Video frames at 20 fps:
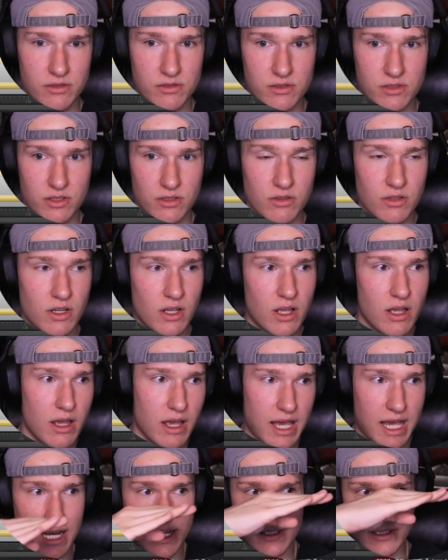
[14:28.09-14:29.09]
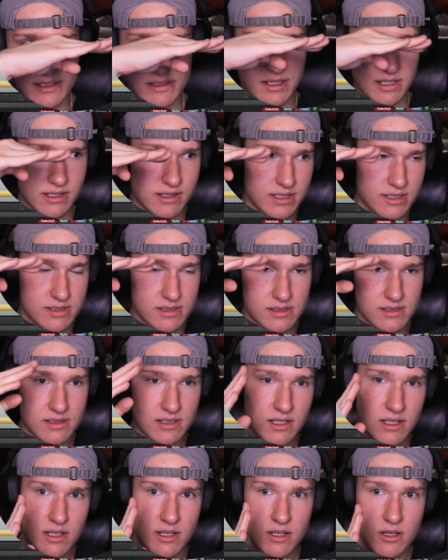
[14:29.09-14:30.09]
So X is like this,
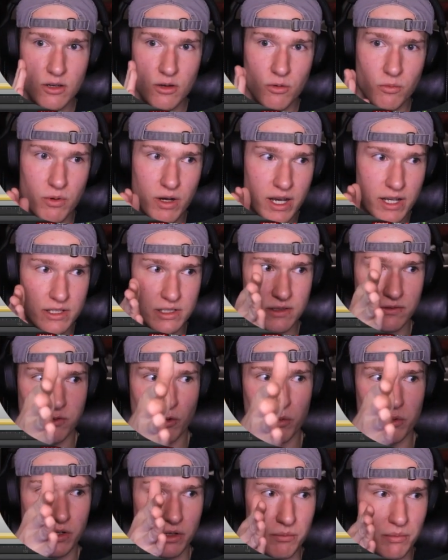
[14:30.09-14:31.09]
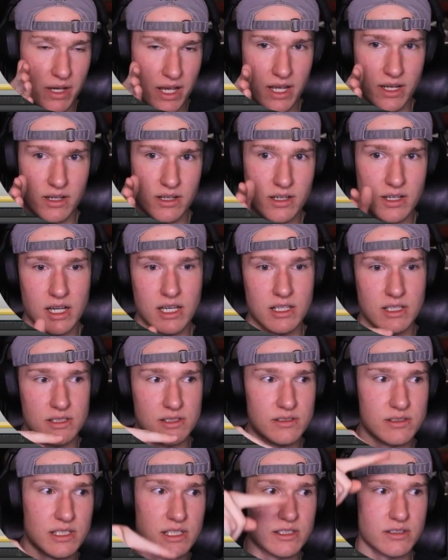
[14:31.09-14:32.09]
Y is forward and back, and then
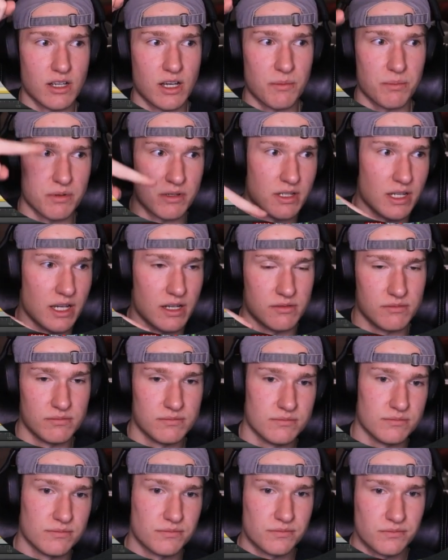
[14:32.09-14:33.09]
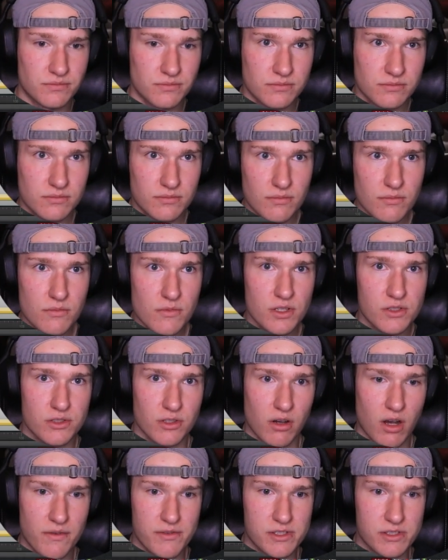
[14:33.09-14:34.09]
Z is up and down. So
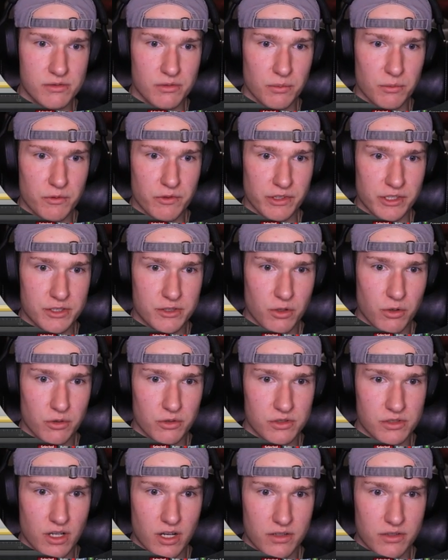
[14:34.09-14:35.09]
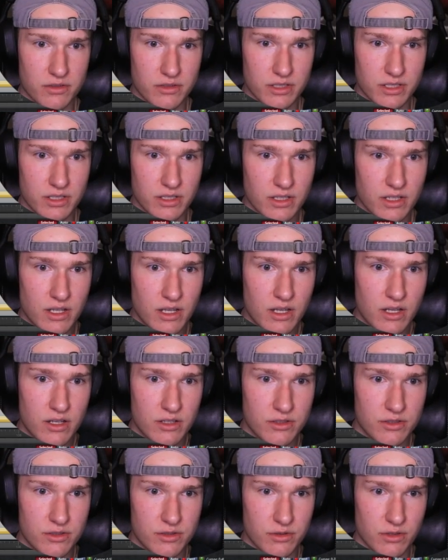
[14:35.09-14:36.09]
obviously we're moving this horizontally
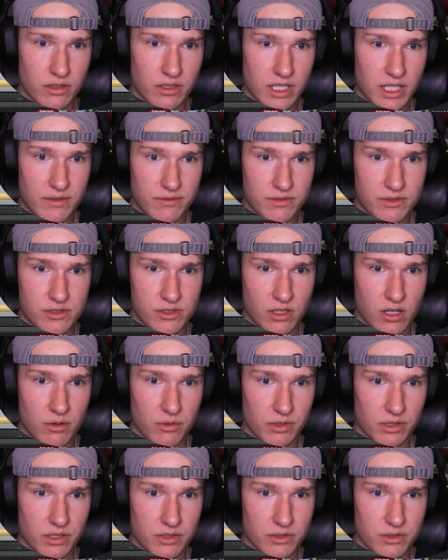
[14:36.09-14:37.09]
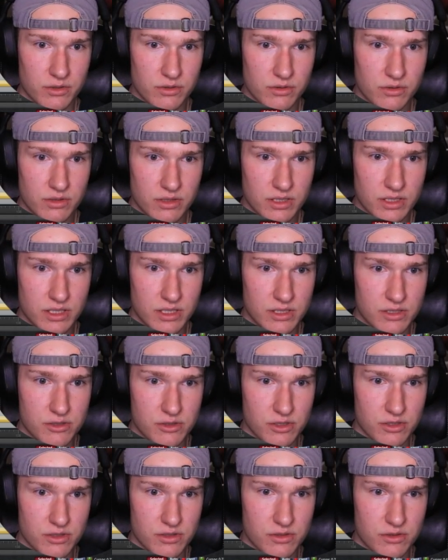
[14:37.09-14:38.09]
to the left, so all we're going to do is
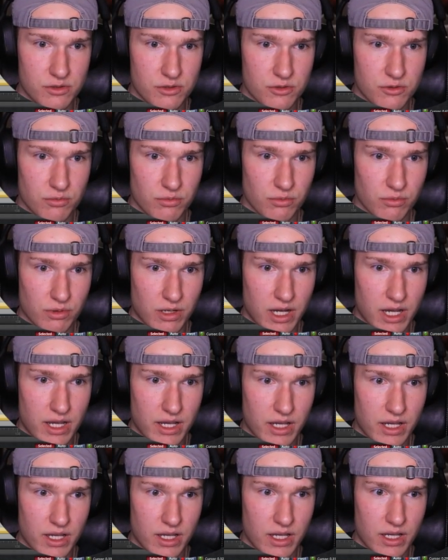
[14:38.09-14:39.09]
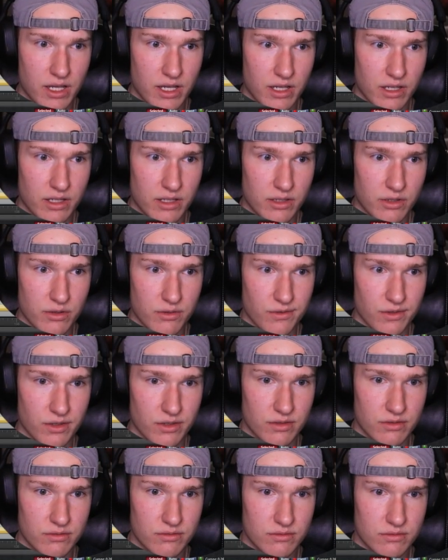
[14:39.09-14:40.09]
just drag it over
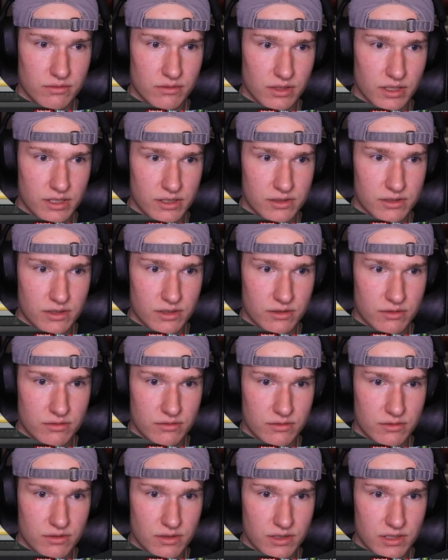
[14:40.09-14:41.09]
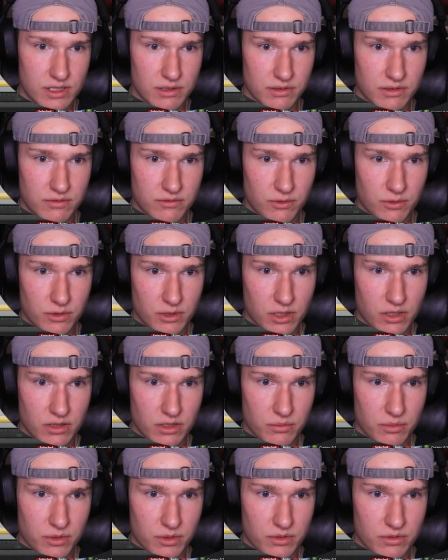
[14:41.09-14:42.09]
like so until it's fully on the
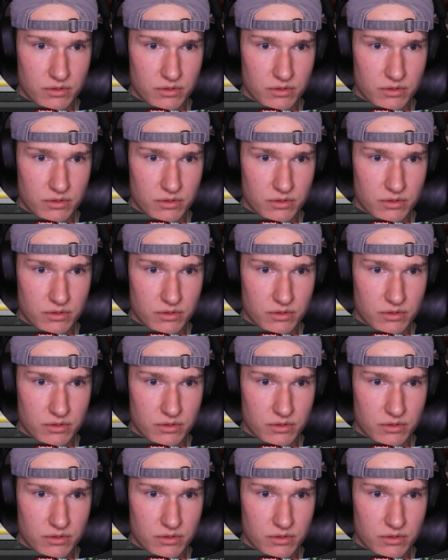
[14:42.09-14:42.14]
blue.